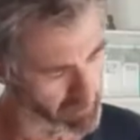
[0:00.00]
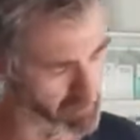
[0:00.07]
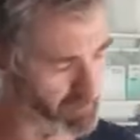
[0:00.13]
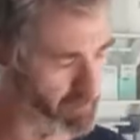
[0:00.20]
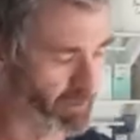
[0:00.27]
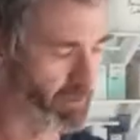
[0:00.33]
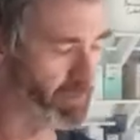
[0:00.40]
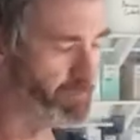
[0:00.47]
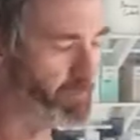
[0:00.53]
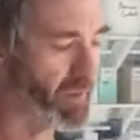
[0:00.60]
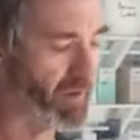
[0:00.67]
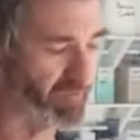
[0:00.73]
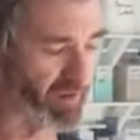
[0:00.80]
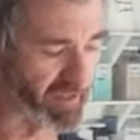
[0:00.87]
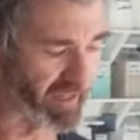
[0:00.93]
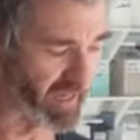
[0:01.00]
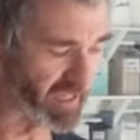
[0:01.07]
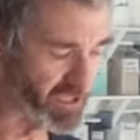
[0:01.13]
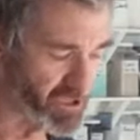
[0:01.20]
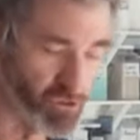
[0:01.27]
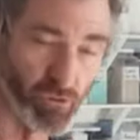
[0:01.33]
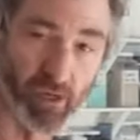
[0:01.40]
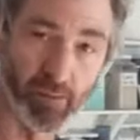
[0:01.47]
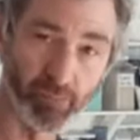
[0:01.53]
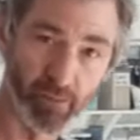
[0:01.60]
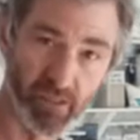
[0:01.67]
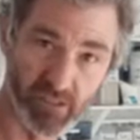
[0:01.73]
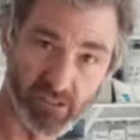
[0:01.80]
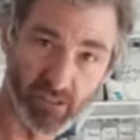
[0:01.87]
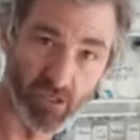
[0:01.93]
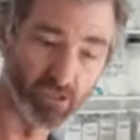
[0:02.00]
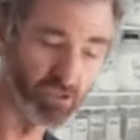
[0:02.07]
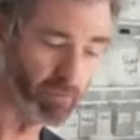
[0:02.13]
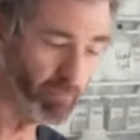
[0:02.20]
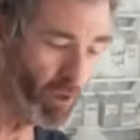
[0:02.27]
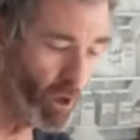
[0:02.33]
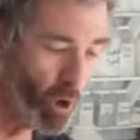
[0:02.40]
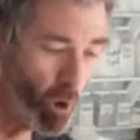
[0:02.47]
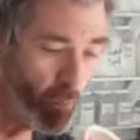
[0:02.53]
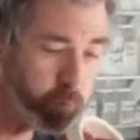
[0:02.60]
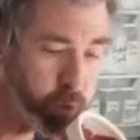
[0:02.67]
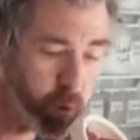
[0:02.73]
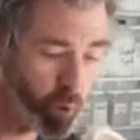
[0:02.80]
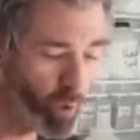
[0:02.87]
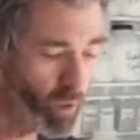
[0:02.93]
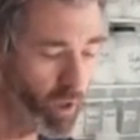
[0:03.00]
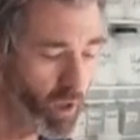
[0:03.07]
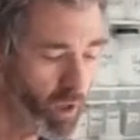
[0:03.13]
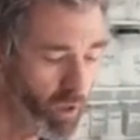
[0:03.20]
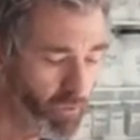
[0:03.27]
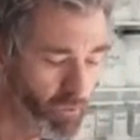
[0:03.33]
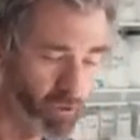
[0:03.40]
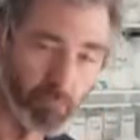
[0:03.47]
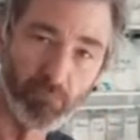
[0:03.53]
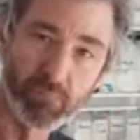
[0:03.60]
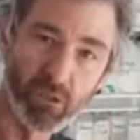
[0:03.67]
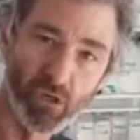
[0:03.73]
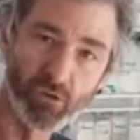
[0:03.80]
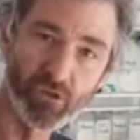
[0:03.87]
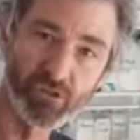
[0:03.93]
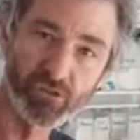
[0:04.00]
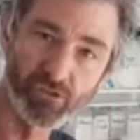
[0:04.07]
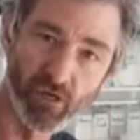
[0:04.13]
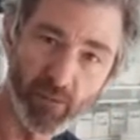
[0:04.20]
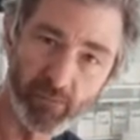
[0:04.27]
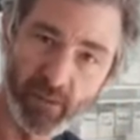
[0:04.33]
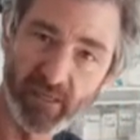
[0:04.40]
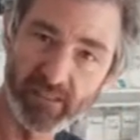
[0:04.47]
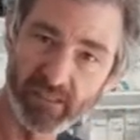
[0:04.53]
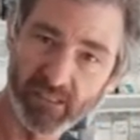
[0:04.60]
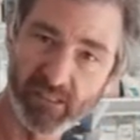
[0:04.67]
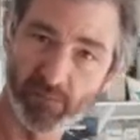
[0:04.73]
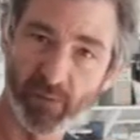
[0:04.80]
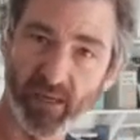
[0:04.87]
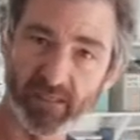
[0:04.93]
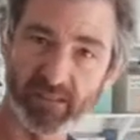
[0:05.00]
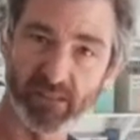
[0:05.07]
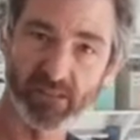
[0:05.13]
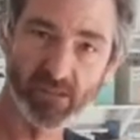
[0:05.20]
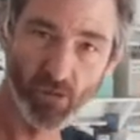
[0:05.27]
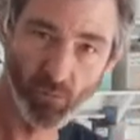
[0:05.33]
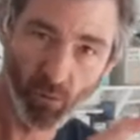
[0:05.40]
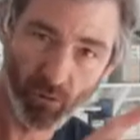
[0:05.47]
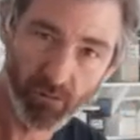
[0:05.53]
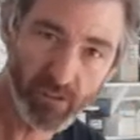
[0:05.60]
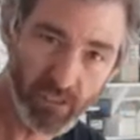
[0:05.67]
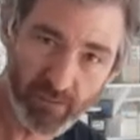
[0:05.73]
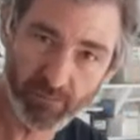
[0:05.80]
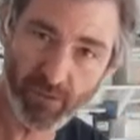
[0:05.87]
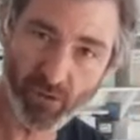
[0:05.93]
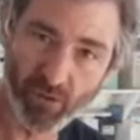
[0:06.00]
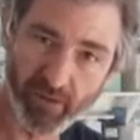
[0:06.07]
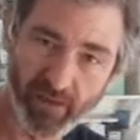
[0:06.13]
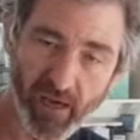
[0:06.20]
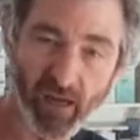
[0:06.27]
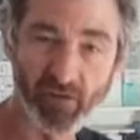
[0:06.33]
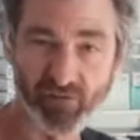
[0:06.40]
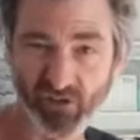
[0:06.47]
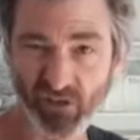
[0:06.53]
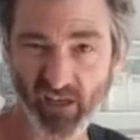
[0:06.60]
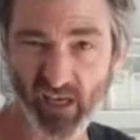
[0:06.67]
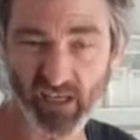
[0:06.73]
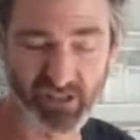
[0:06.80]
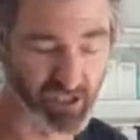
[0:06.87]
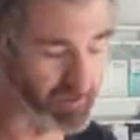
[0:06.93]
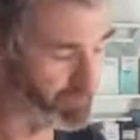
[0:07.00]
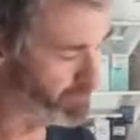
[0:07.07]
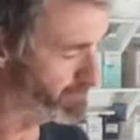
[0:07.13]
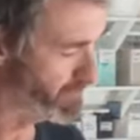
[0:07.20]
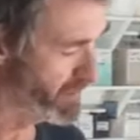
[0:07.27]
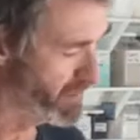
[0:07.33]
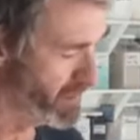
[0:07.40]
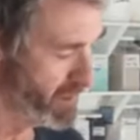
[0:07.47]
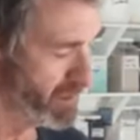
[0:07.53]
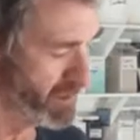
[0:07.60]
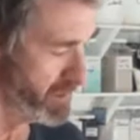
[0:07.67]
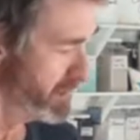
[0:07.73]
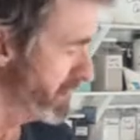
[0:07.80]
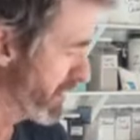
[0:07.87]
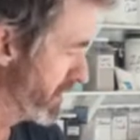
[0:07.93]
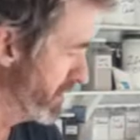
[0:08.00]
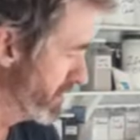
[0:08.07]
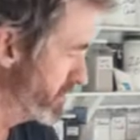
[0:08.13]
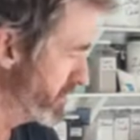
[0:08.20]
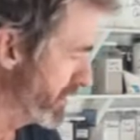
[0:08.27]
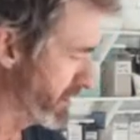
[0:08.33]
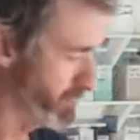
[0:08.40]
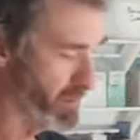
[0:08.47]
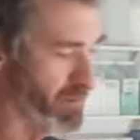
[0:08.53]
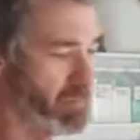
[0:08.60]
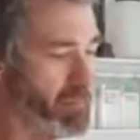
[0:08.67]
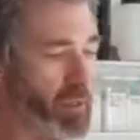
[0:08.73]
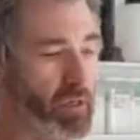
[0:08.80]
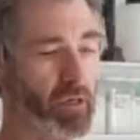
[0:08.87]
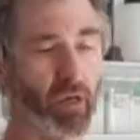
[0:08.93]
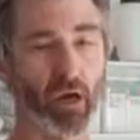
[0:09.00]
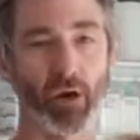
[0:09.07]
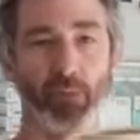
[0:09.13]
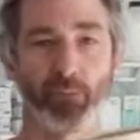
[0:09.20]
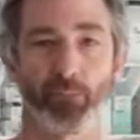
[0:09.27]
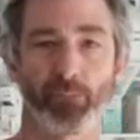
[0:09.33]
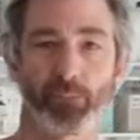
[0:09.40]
And if I got a drip and it's starting to drip, you can blow the drip and it dissipates it so it won't keep going down if you can catch it. Another little trick, but there you go.